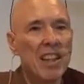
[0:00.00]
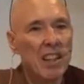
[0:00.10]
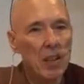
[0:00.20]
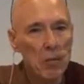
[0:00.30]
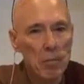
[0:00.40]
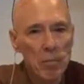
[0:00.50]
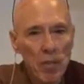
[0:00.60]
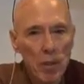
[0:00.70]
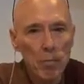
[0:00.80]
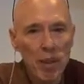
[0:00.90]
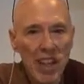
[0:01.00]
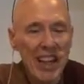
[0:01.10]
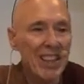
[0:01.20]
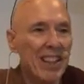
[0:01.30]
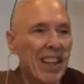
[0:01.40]
the
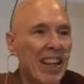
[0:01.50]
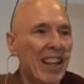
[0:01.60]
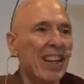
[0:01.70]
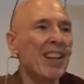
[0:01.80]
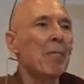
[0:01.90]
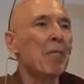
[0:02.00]
polite thing